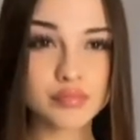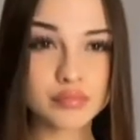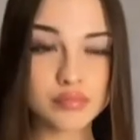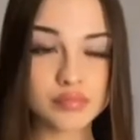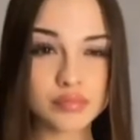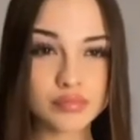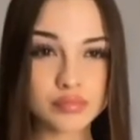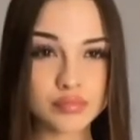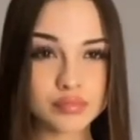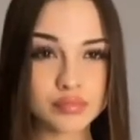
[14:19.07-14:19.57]
how
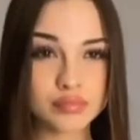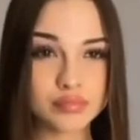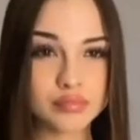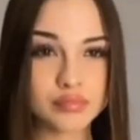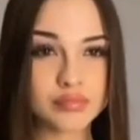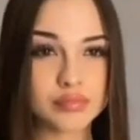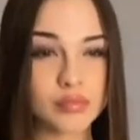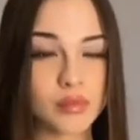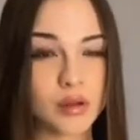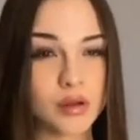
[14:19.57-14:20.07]
many
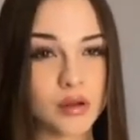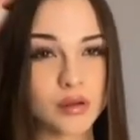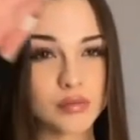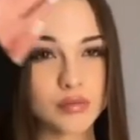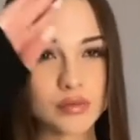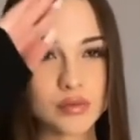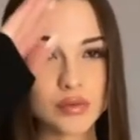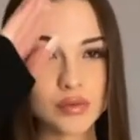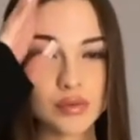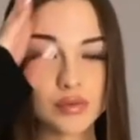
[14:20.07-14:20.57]
victims come out,
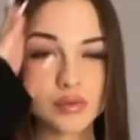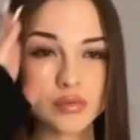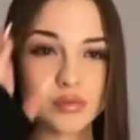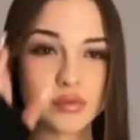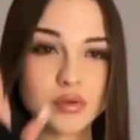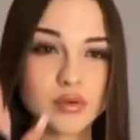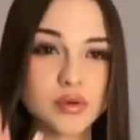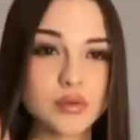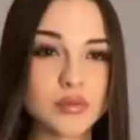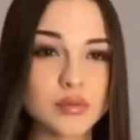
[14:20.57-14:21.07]

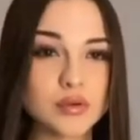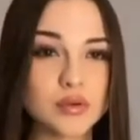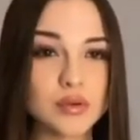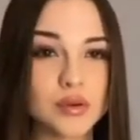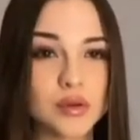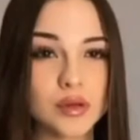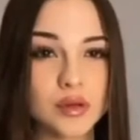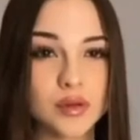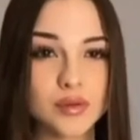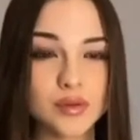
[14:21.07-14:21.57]
nobody's,
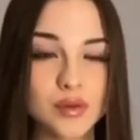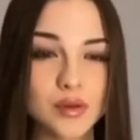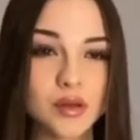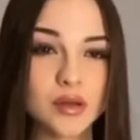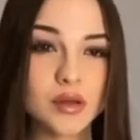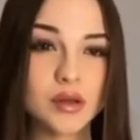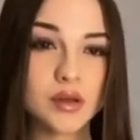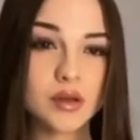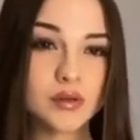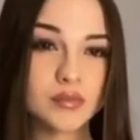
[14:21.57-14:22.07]
uh, no,
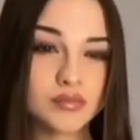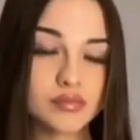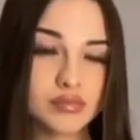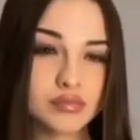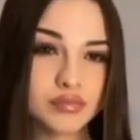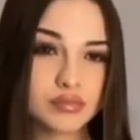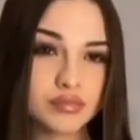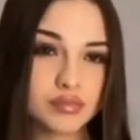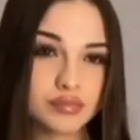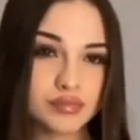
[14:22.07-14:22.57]
people are paying
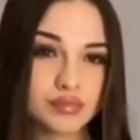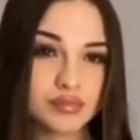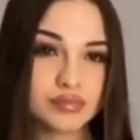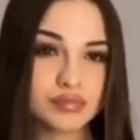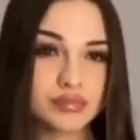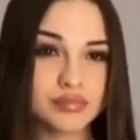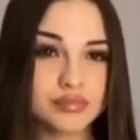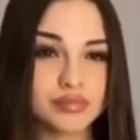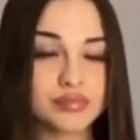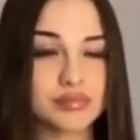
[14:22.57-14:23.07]
attention now,
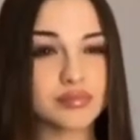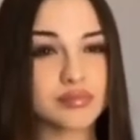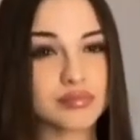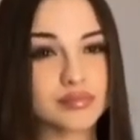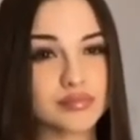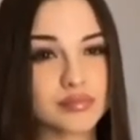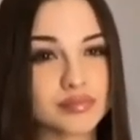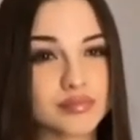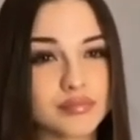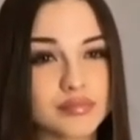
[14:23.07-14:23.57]
but not
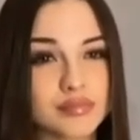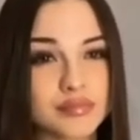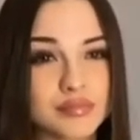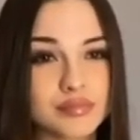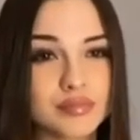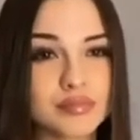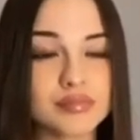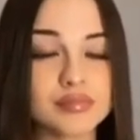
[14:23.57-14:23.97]
a whole lot of people are